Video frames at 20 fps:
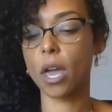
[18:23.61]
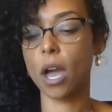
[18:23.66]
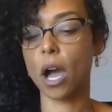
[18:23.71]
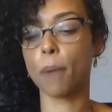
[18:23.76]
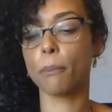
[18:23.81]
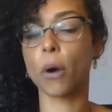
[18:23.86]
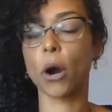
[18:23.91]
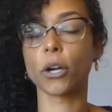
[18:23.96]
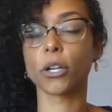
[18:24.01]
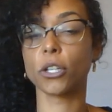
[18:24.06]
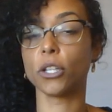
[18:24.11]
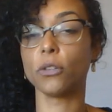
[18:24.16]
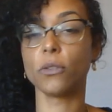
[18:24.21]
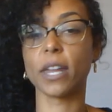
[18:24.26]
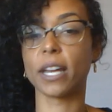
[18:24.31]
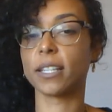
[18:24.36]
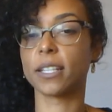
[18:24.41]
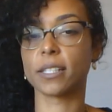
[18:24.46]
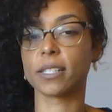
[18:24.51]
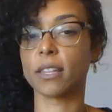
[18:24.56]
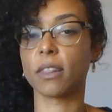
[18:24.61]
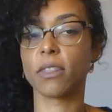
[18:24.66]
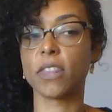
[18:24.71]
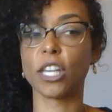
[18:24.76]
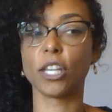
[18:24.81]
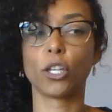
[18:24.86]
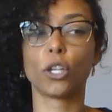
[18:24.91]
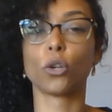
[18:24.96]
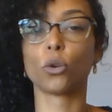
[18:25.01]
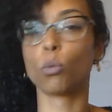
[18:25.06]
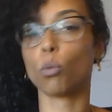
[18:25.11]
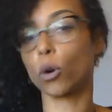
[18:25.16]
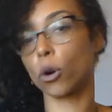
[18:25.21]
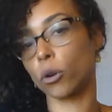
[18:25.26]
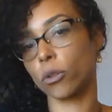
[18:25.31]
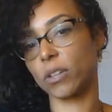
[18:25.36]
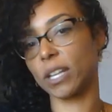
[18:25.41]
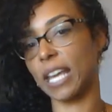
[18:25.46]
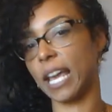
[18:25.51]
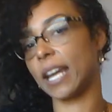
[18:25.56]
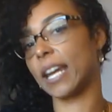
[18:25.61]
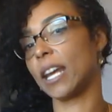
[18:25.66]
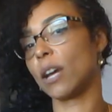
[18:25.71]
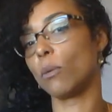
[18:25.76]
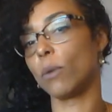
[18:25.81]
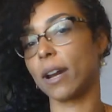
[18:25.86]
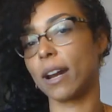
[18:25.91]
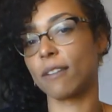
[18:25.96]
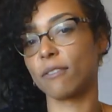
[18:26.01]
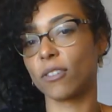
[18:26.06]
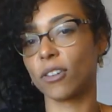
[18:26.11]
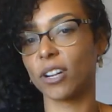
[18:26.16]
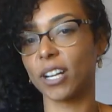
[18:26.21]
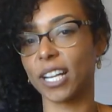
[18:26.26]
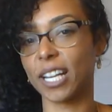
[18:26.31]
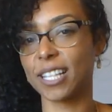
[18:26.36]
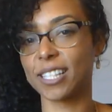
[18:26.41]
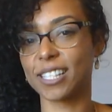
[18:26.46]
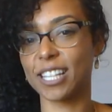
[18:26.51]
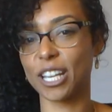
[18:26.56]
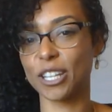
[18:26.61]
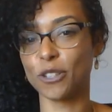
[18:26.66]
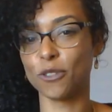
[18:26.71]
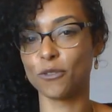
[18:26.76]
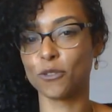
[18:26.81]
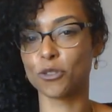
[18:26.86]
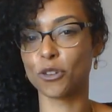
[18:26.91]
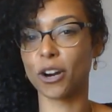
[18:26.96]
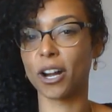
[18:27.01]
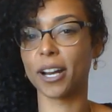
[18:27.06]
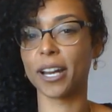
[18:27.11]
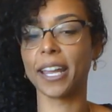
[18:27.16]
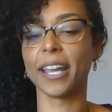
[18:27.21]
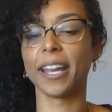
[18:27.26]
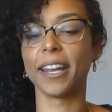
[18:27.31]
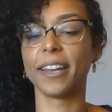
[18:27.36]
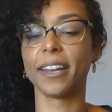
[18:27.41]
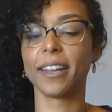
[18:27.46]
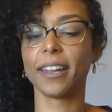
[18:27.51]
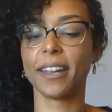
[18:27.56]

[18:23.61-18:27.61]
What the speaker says: a part of you that doesn't think you're worth getting whatever it is that you've drawn in.